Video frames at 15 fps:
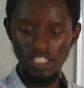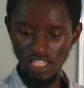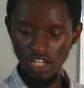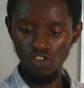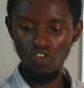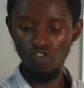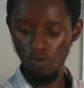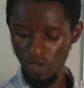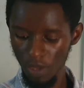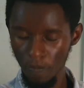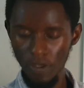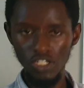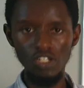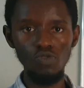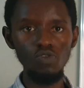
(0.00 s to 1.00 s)
Thank you for being
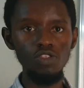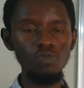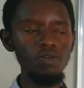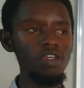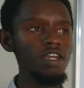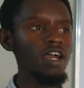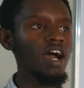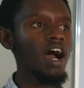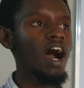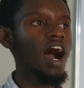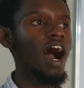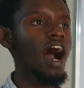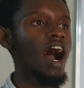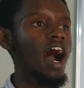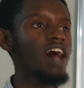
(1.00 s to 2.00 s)
patient with me.
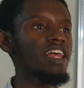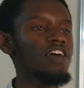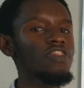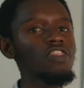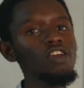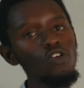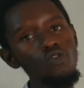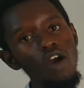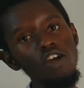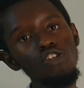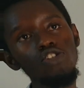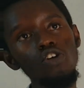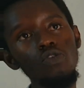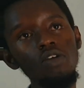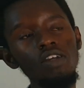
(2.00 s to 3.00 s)
And I think you are
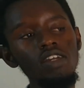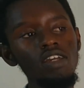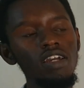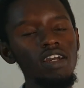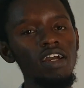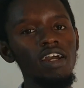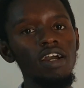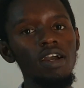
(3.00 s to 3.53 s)
enjoying.